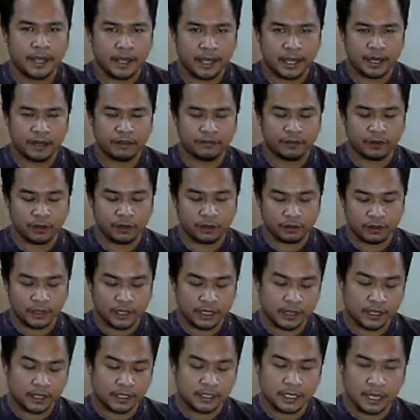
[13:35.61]
and if you look
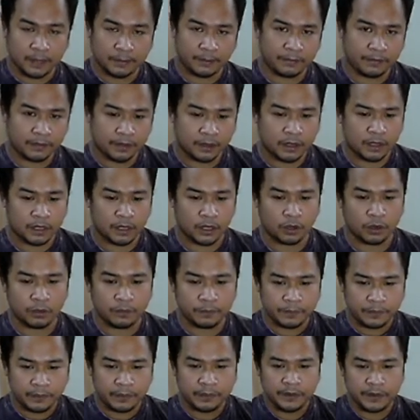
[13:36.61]
at the top of the
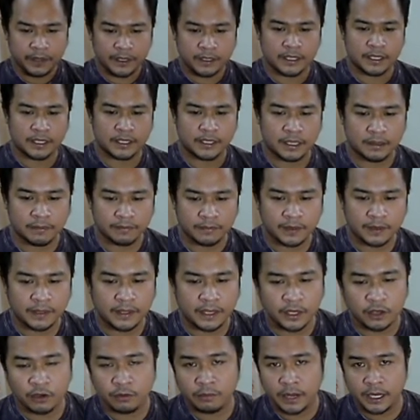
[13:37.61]
globe, this is something
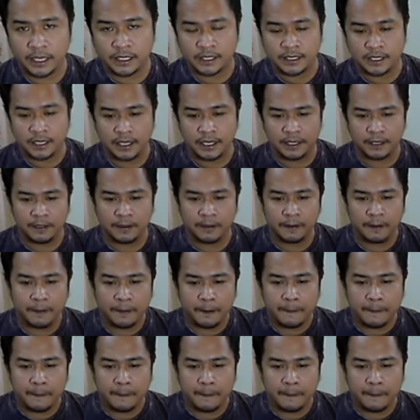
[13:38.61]
that you might see.